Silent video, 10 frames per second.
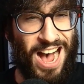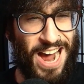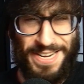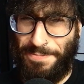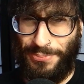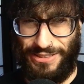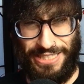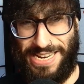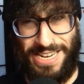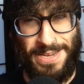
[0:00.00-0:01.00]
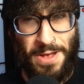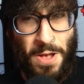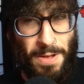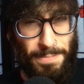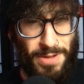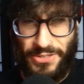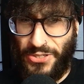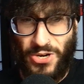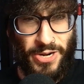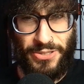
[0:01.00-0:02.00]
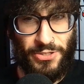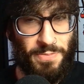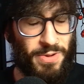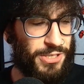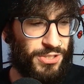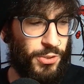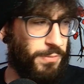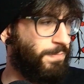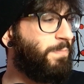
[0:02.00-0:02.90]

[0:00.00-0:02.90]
I didn't play Monster Hunter so much, so